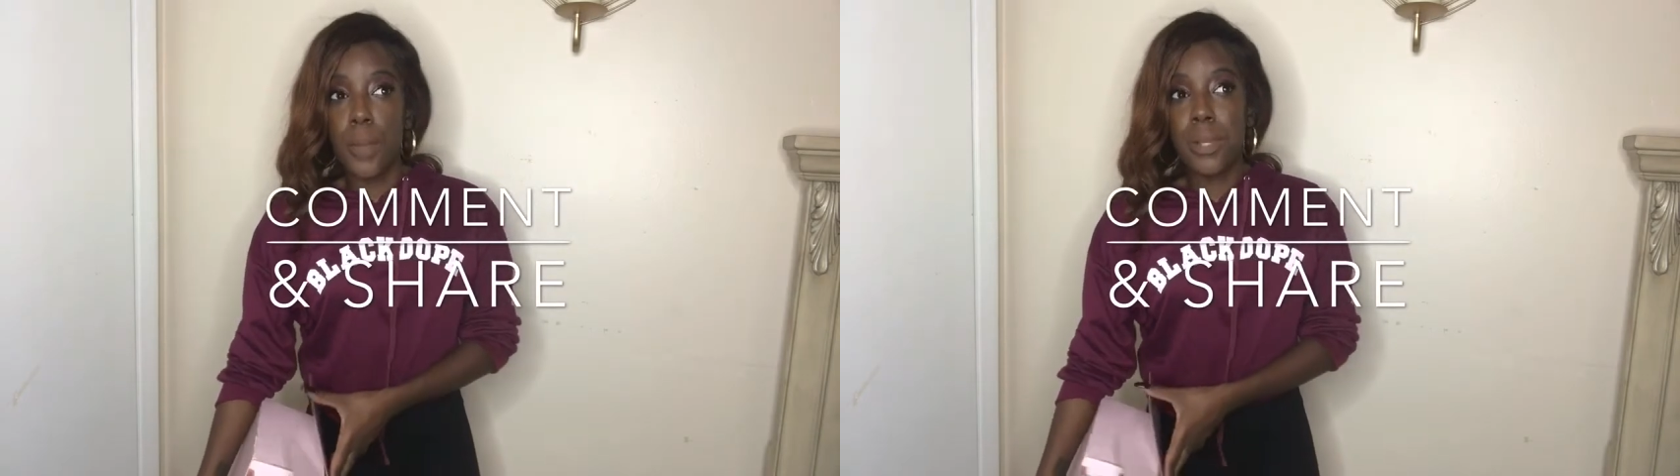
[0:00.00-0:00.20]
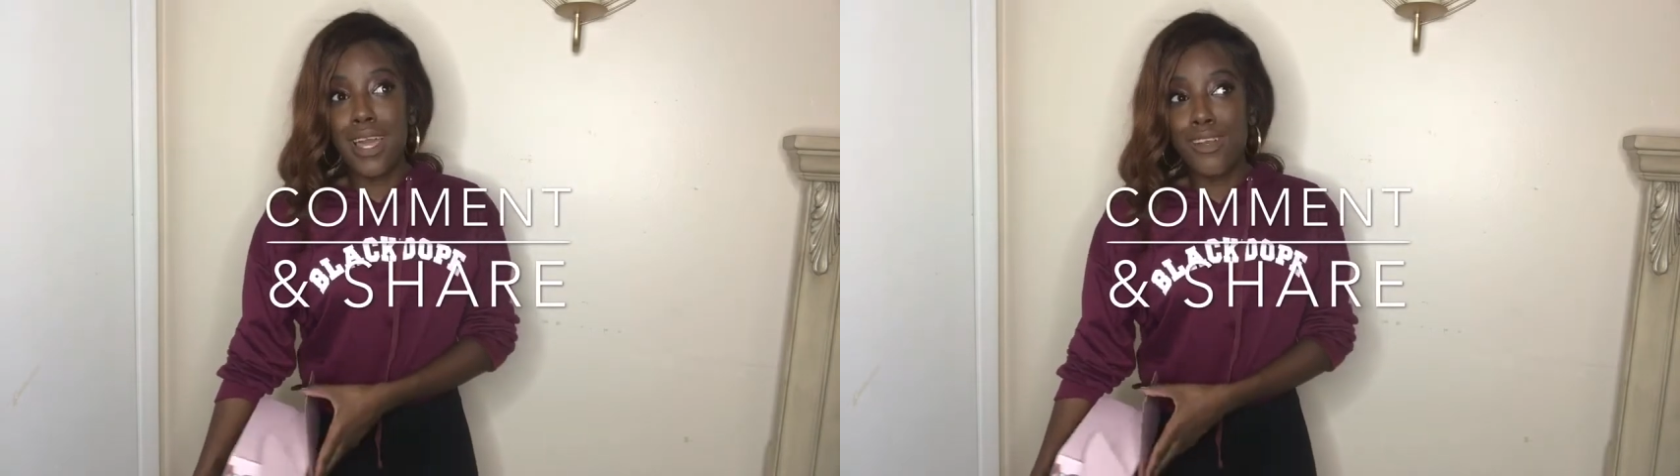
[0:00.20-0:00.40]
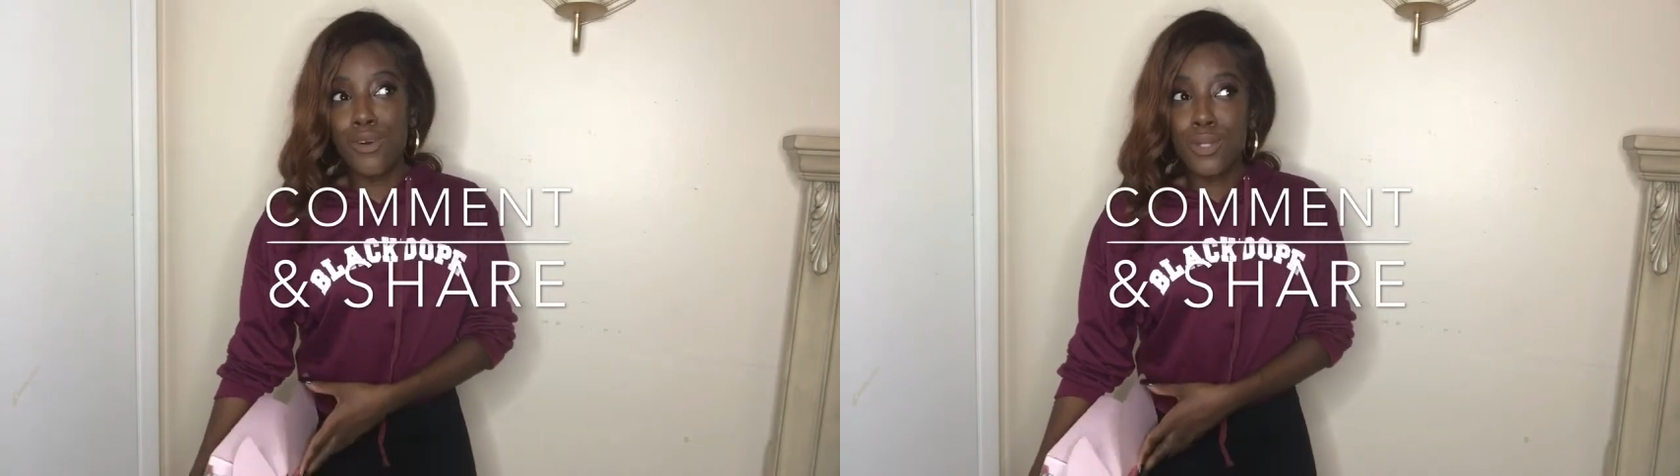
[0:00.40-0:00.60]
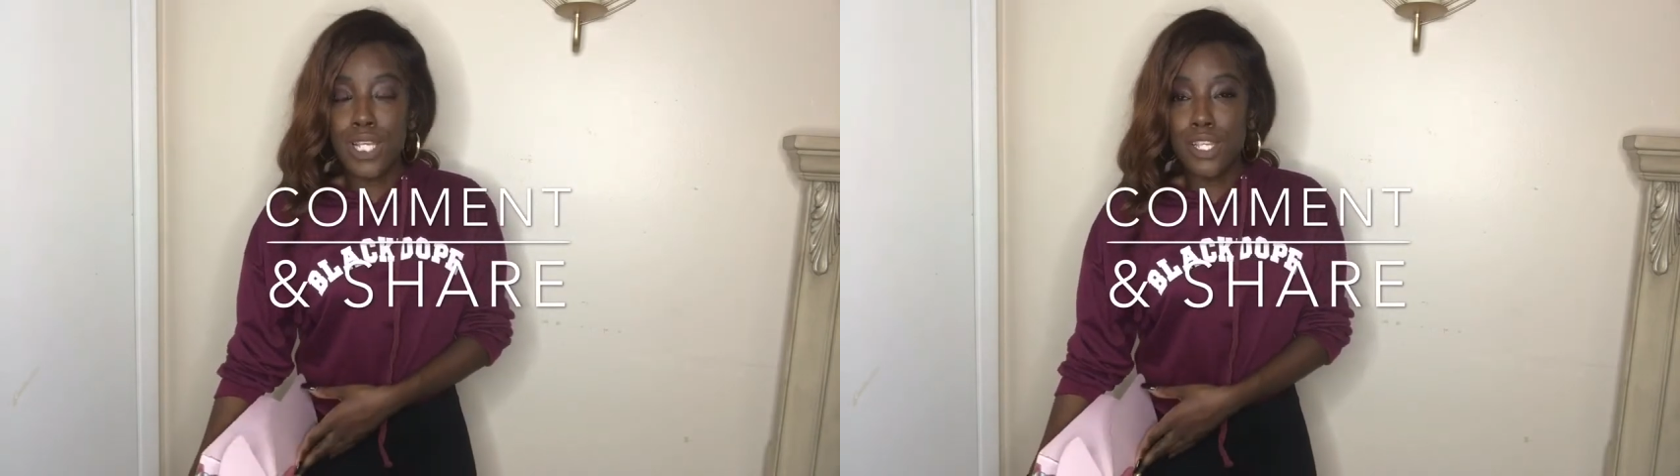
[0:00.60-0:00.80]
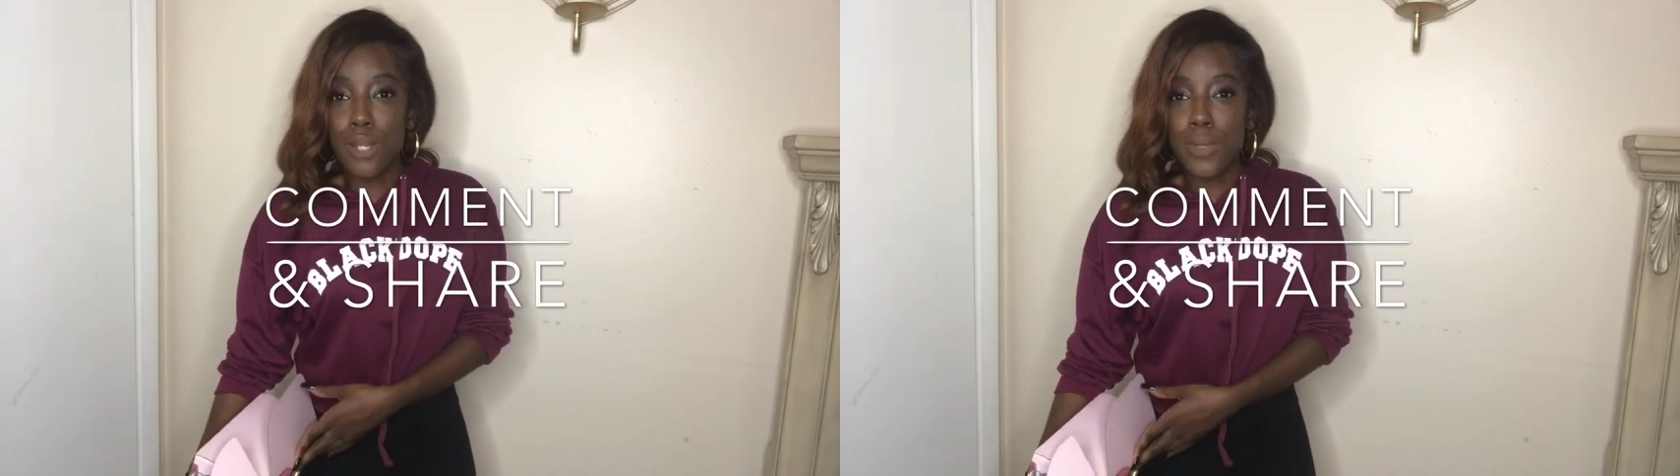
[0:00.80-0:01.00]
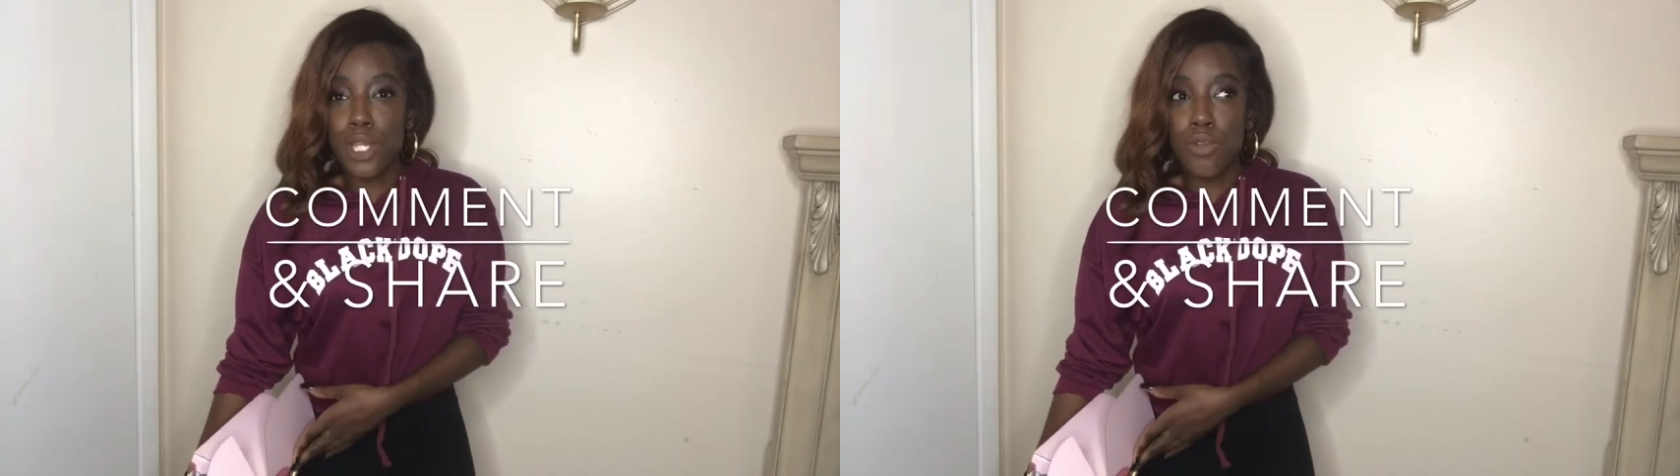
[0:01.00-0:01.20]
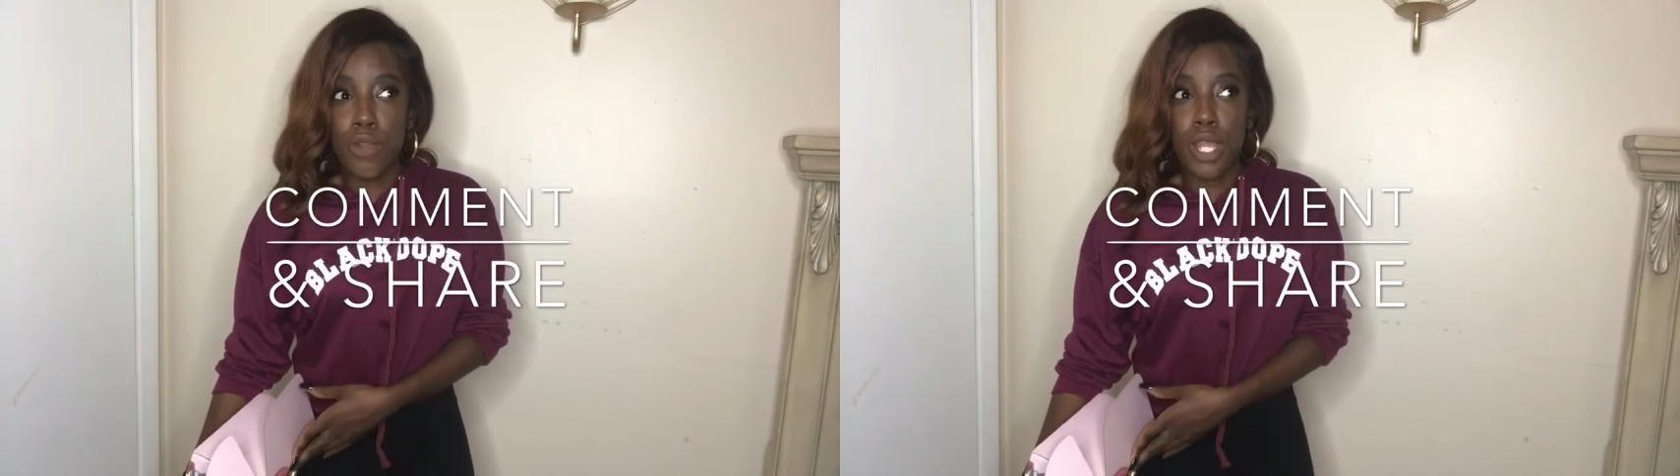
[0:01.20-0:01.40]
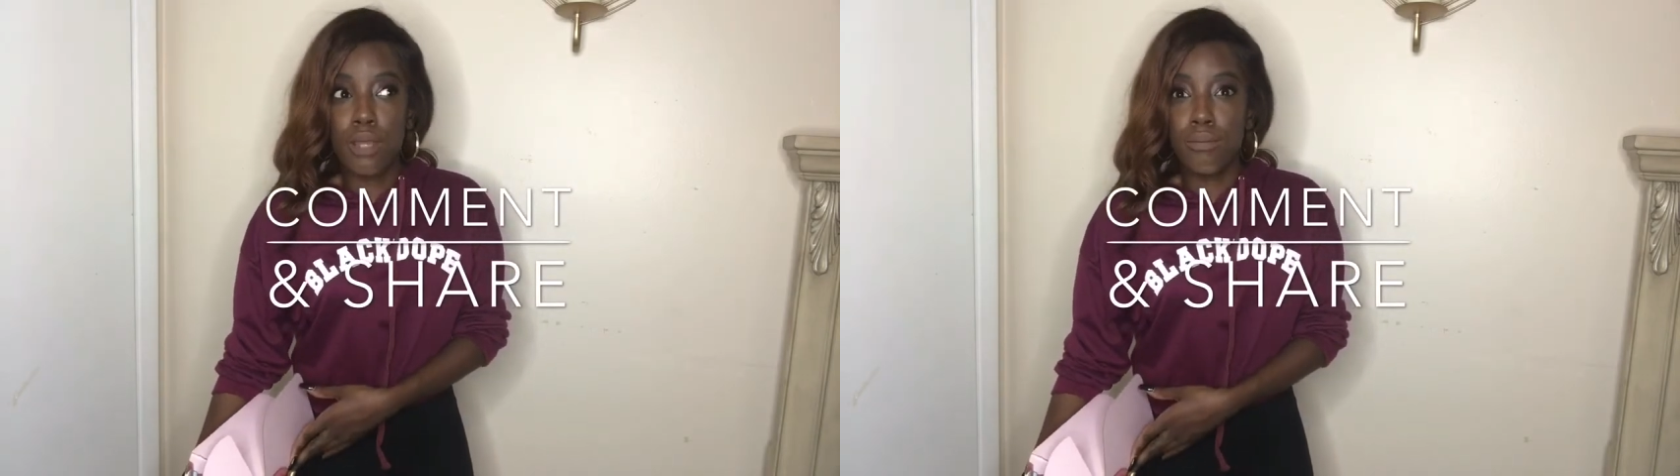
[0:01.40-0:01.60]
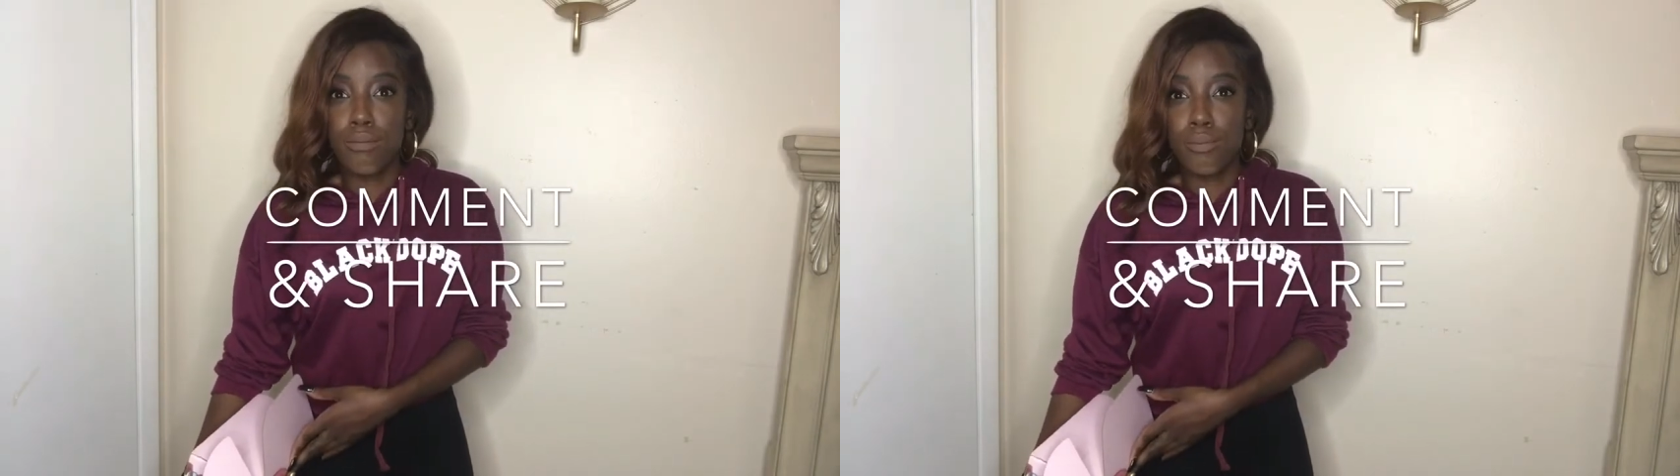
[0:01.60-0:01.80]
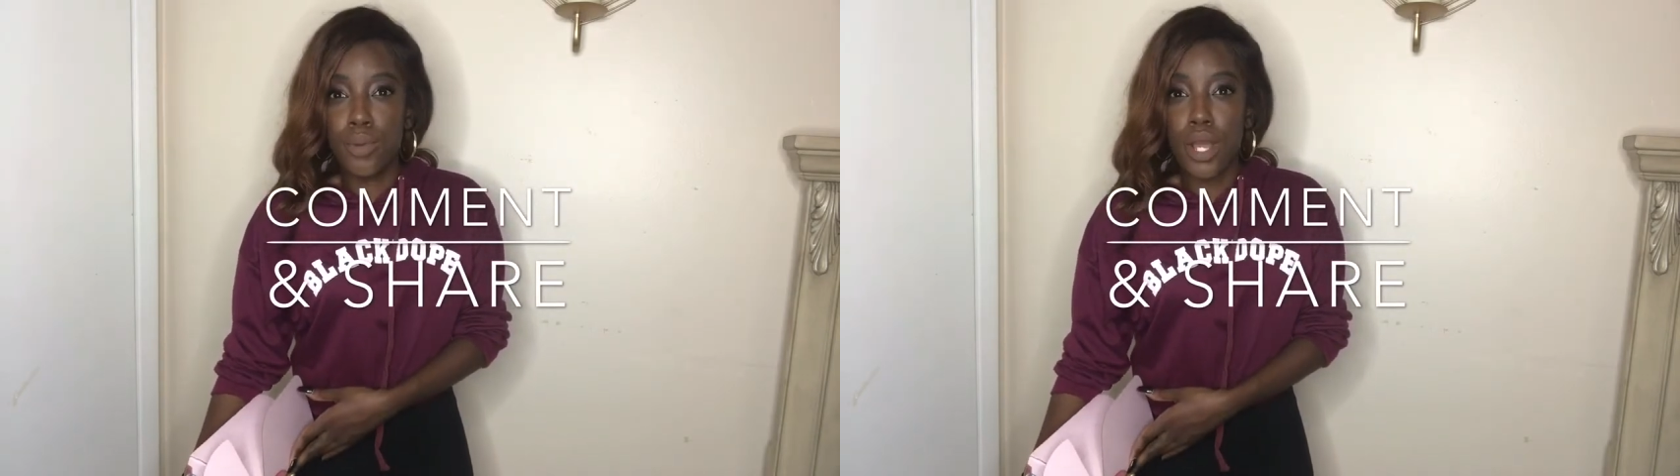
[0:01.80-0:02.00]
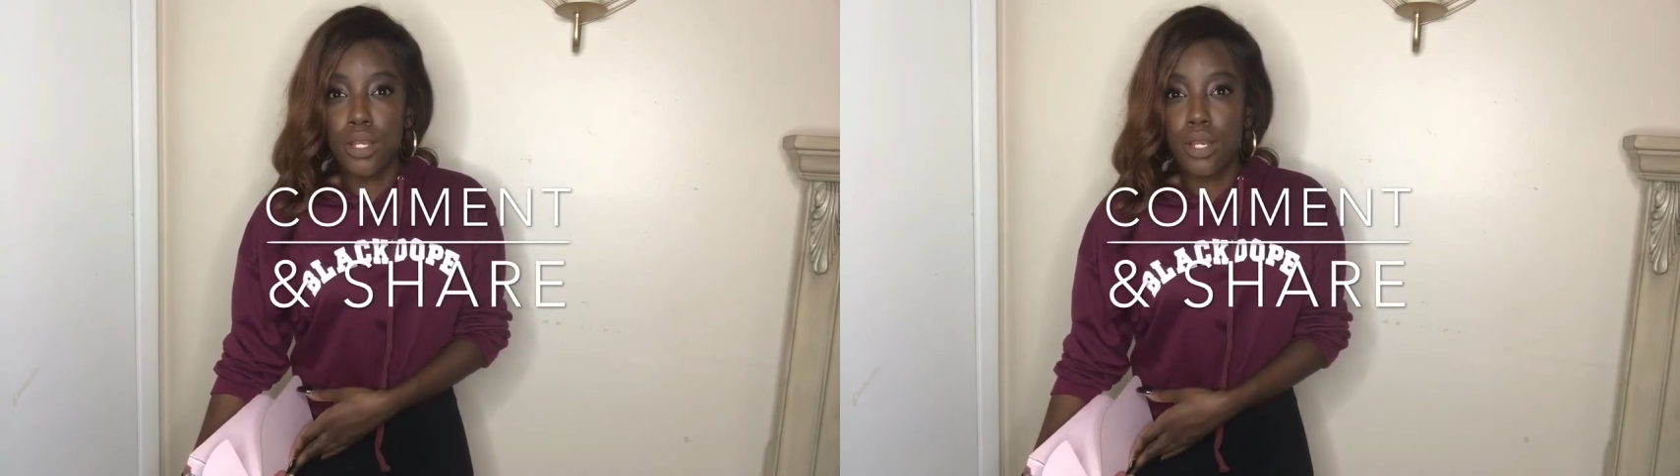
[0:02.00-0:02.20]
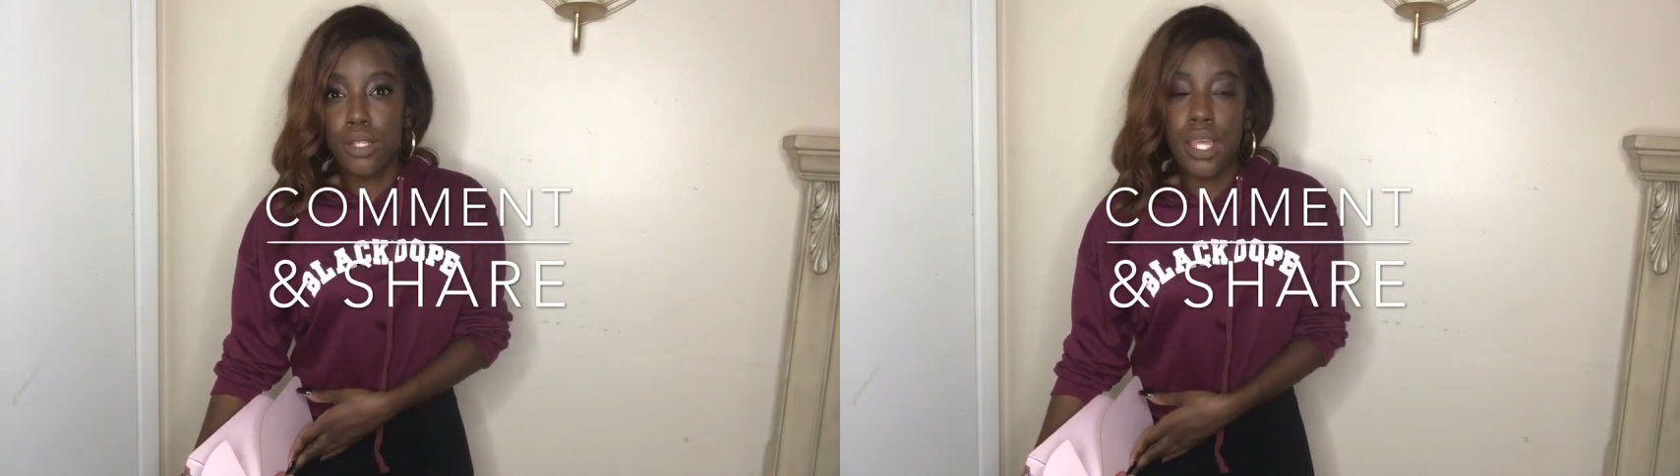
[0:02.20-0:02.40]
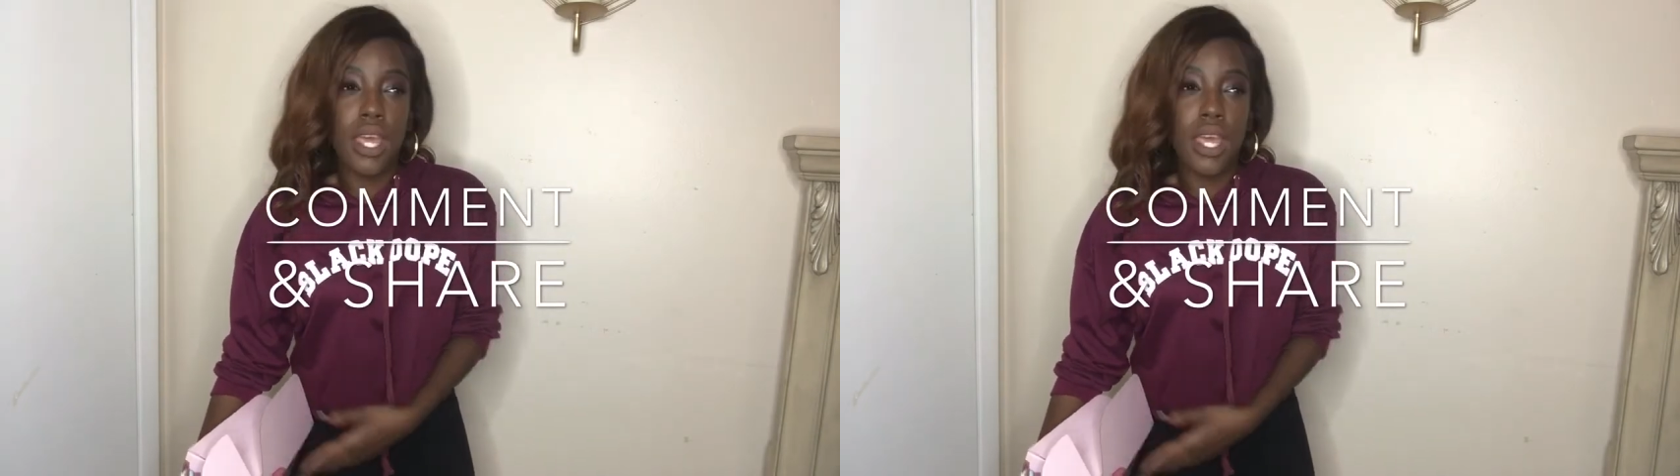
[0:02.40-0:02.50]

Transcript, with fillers: black owned that's going to be great product.